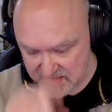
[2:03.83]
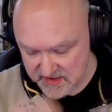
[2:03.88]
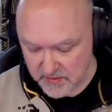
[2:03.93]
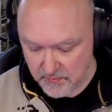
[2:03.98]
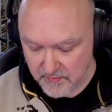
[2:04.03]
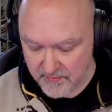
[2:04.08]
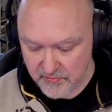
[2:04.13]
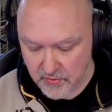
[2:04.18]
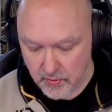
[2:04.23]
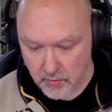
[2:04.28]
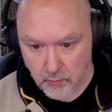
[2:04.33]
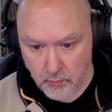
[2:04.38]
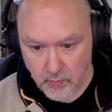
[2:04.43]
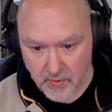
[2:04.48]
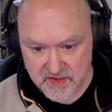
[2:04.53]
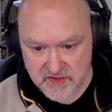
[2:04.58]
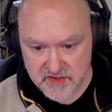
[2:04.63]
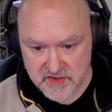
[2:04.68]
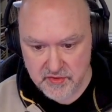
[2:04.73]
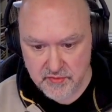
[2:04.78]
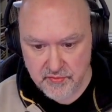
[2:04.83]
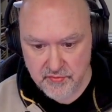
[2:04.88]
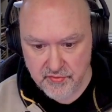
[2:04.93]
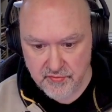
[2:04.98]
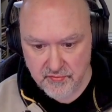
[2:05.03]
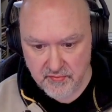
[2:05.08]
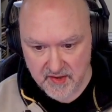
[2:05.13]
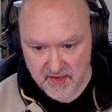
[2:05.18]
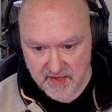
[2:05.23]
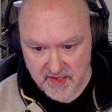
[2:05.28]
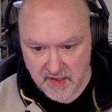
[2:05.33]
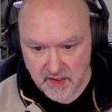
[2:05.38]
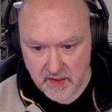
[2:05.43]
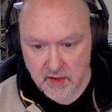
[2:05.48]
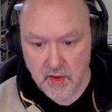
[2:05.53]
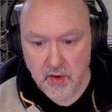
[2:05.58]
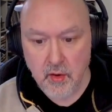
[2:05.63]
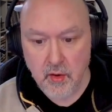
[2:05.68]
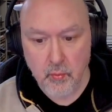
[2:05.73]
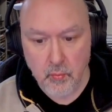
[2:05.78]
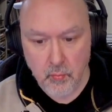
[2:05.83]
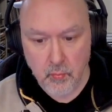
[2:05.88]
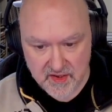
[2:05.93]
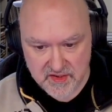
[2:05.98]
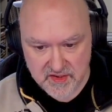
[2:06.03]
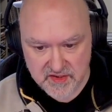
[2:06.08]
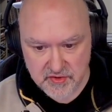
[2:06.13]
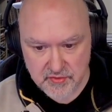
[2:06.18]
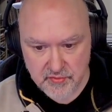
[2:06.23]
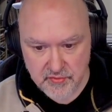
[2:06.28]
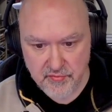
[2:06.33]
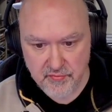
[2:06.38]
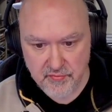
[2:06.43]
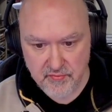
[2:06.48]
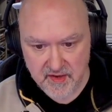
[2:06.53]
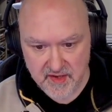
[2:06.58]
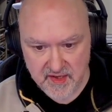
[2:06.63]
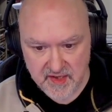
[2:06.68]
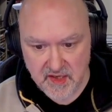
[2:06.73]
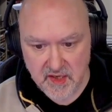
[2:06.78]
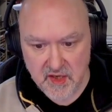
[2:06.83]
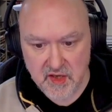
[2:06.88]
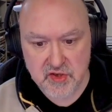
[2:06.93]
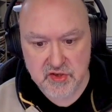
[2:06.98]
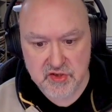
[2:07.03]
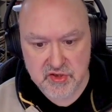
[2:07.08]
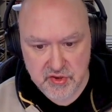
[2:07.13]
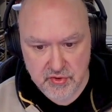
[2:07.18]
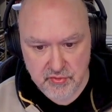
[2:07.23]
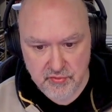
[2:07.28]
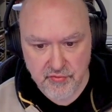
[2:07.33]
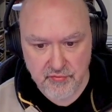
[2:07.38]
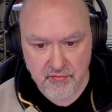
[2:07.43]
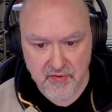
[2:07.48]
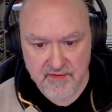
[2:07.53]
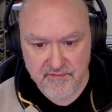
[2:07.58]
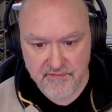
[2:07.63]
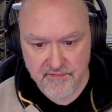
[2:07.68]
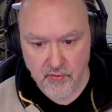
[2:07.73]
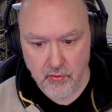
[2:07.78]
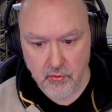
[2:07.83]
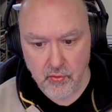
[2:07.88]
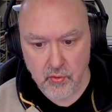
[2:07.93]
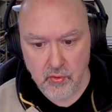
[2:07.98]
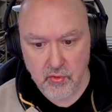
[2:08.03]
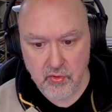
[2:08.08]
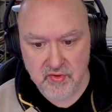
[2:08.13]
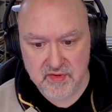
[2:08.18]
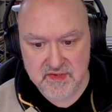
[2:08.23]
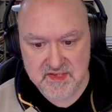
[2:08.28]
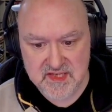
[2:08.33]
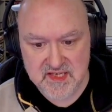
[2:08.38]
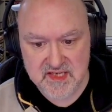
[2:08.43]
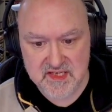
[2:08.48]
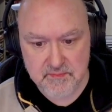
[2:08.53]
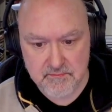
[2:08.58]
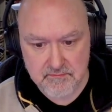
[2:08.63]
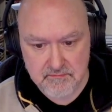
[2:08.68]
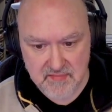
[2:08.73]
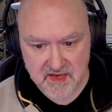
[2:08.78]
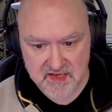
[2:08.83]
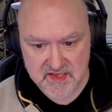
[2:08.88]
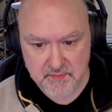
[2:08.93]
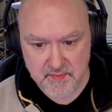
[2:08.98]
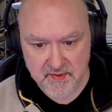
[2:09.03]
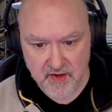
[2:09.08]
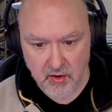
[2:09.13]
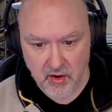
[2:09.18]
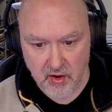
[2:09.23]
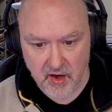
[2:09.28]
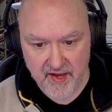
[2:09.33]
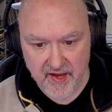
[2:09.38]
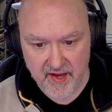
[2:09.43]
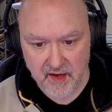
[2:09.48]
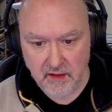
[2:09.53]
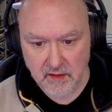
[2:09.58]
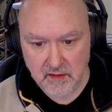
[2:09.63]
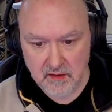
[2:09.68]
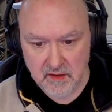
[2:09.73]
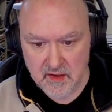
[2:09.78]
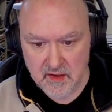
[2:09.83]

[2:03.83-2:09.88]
So we've got one, two, three, one, two, three, two, three, four, because this must be higher.